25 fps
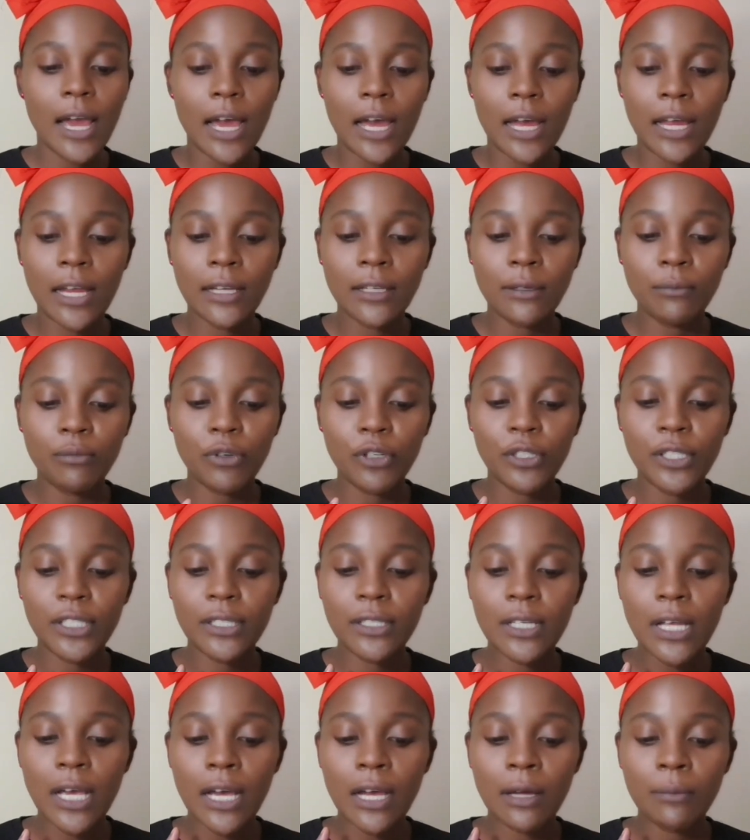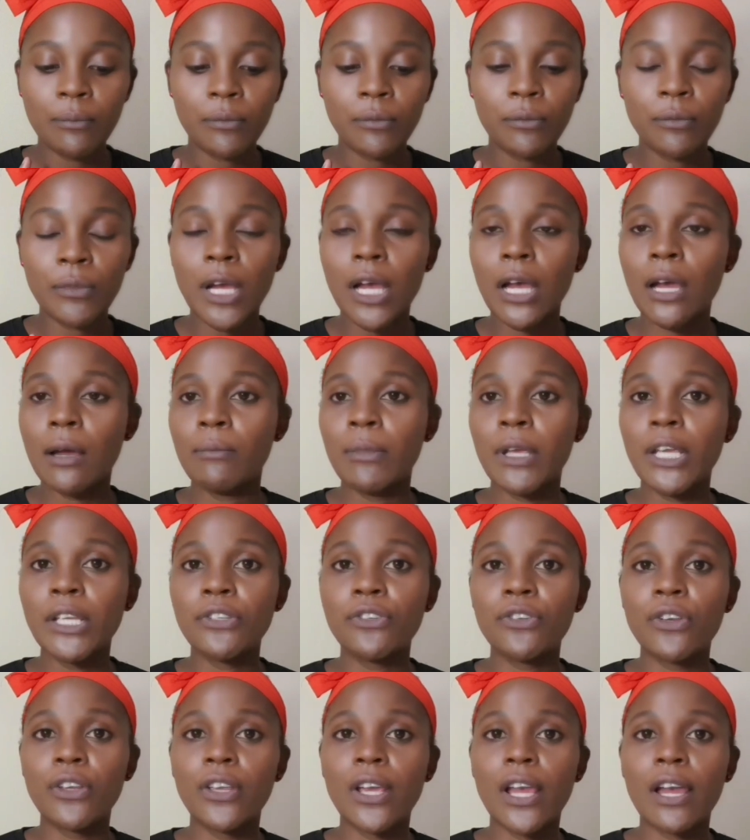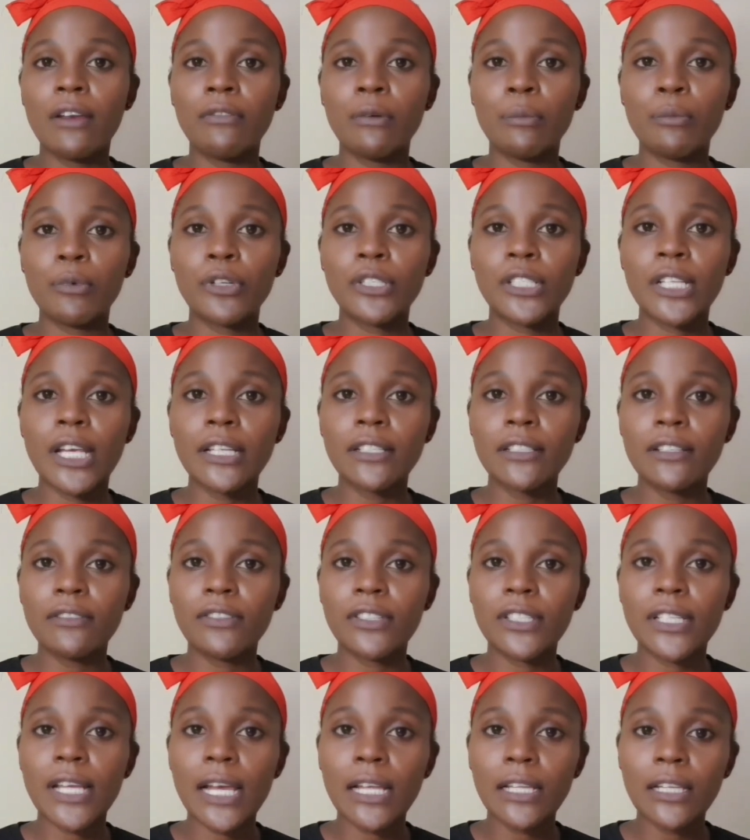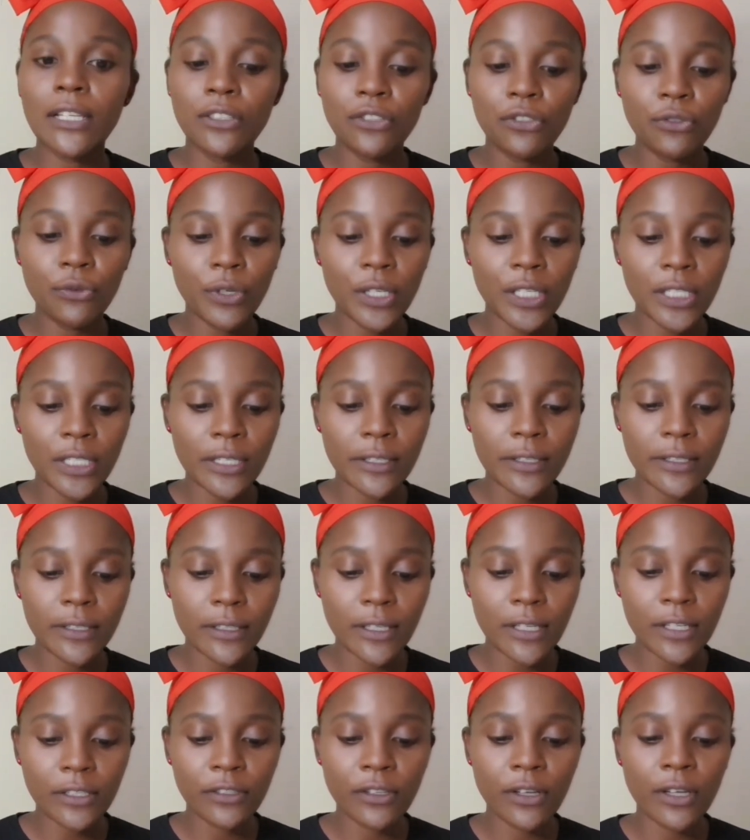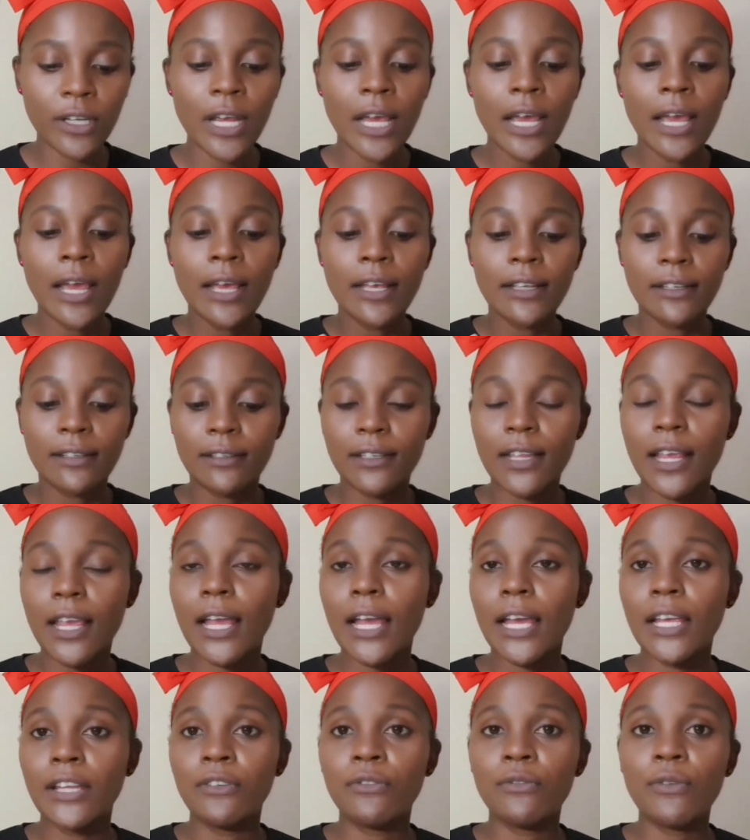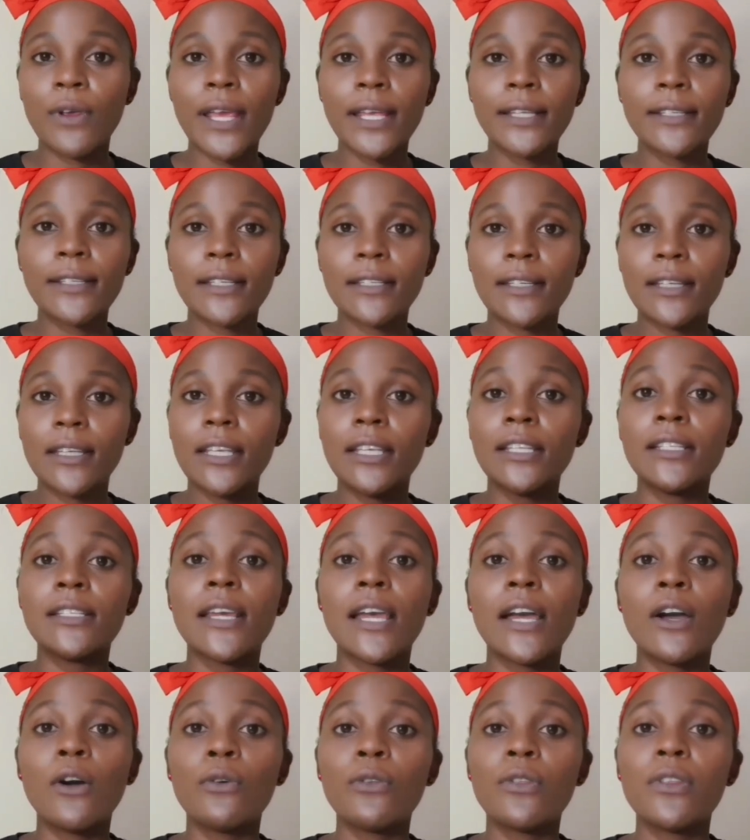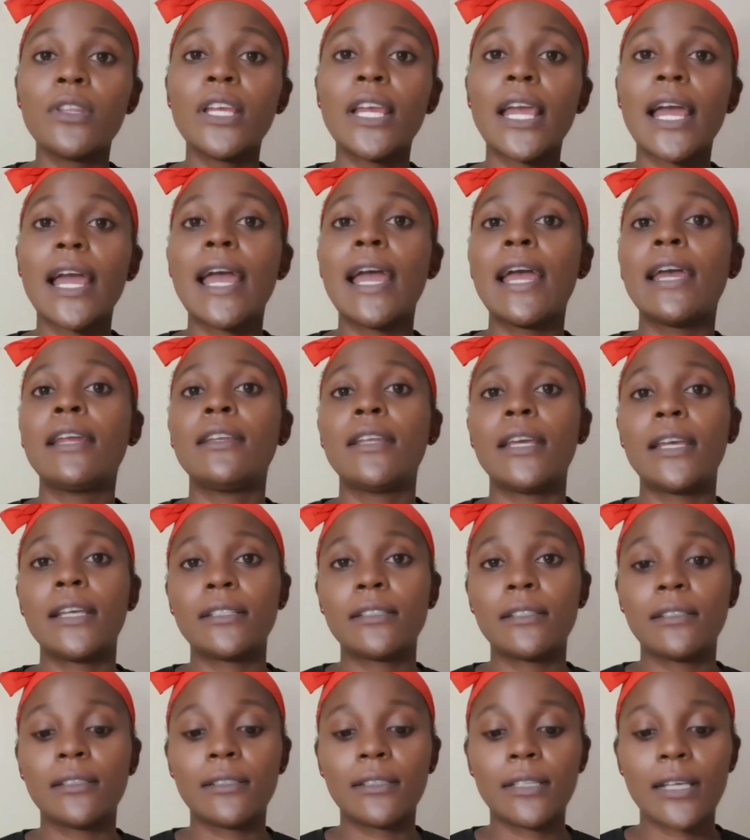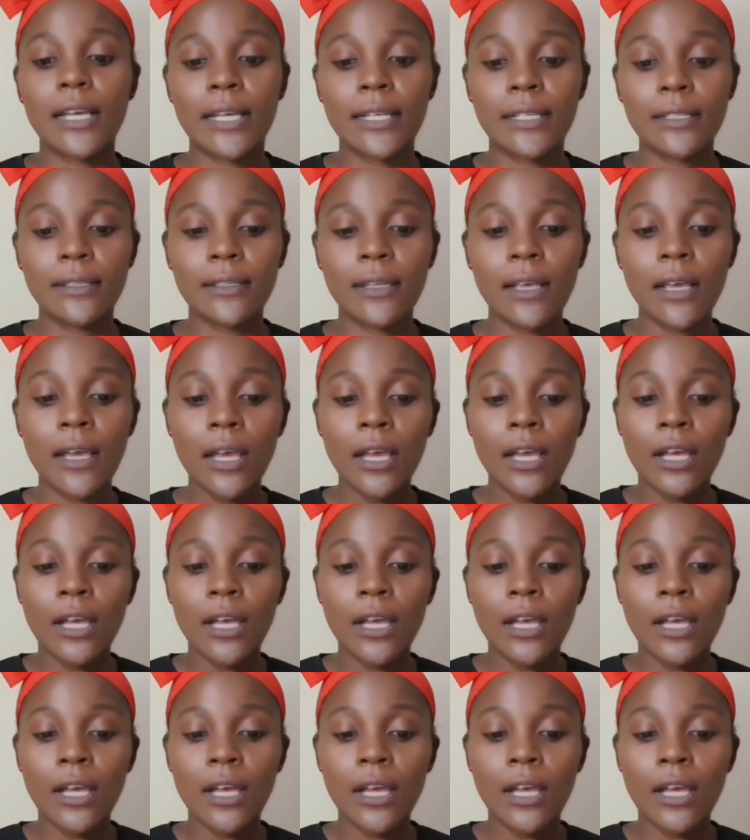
And make sure you have a protective styling during this season. Stay hydrated, eat healthy, and exercise.